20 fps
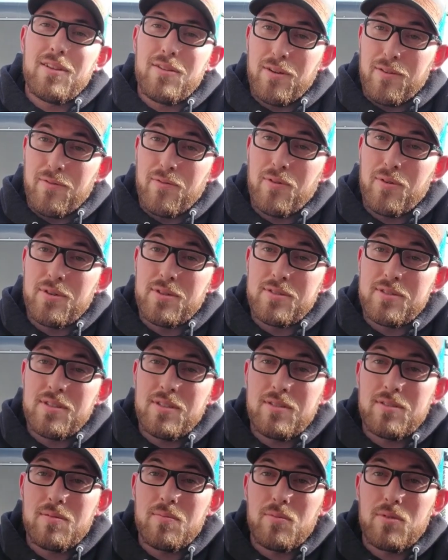look forward to
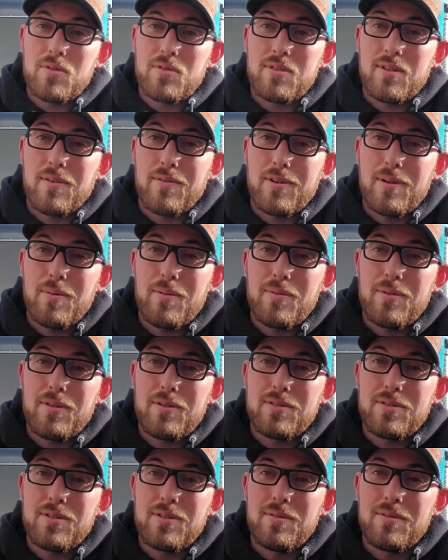seeing some more stuff coming real
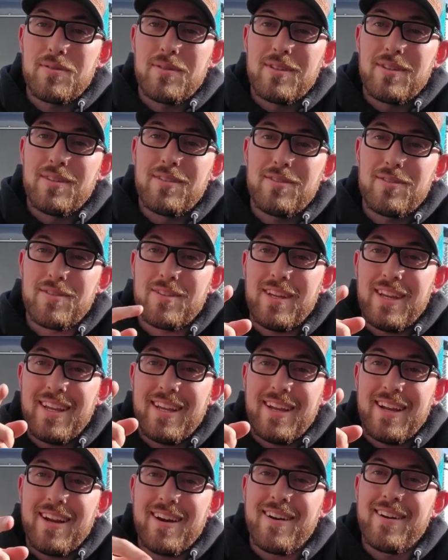soon. So take
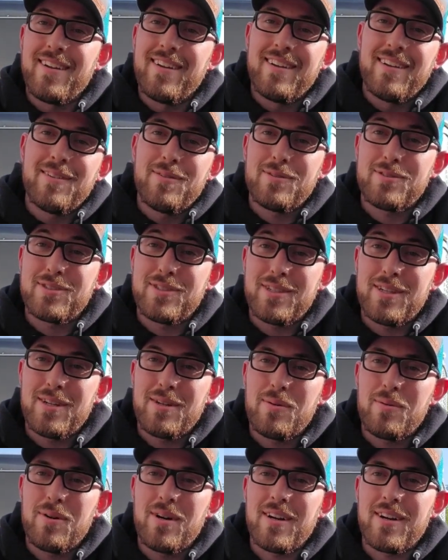care. We'll see you on
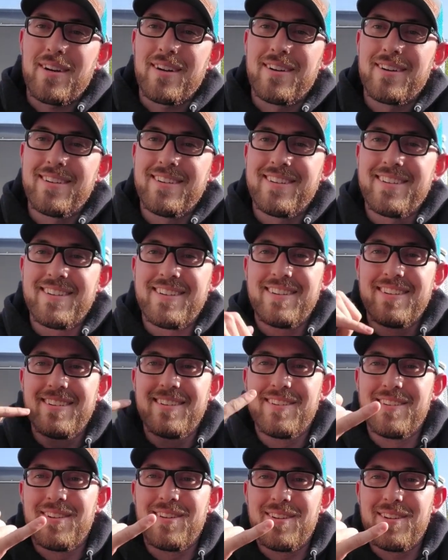the water,
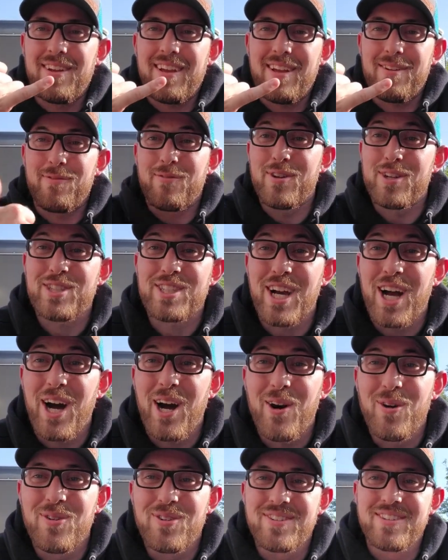and fish
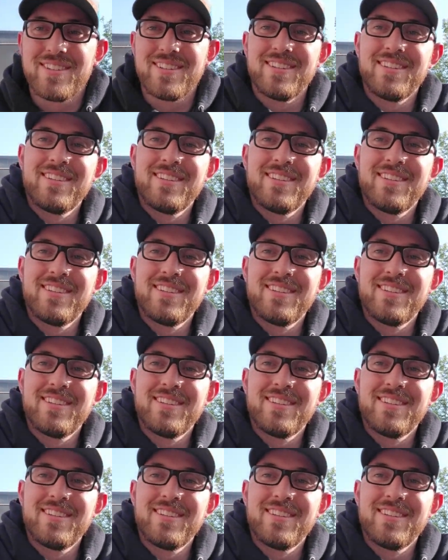on.